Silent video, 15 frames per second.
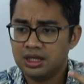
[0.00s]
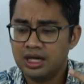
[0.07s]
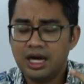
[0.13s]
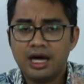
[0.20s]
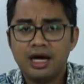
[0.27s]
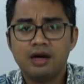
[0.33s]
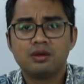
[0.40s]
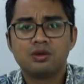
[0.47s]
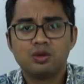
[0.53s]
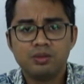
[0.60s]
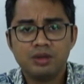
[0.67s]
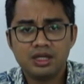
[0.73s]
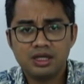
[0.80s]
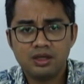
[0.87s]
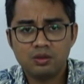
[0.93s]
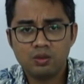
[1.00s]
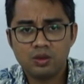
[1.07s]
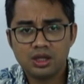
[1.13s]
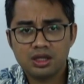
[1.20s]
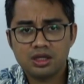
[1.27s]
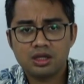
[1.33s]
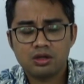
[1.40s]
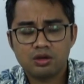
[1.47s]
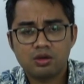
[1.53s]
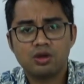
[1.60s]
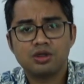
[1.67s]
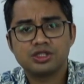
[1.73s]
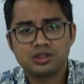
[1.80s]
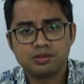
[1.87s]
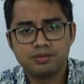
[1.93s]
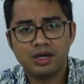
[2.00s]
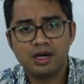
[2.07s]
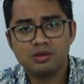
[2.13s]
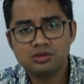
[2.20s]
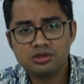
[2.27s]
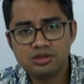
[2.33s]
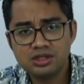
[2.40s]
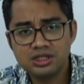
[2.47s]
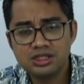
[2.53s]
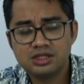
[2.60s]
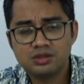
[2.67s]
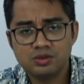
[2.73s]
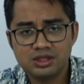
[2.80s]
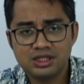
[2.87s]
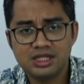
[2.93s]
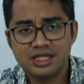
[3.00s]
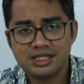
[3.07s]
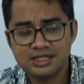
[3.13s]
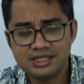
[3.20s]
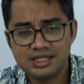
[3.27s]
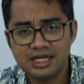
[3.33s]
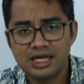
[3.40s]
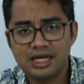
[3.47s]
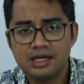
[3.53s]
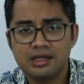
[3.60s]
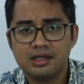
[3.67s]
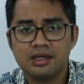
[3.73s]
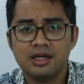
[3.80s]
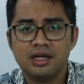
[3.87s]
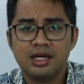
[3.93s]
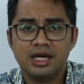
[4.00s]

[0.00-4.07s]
how to make it work cross boundaries within ASEAN,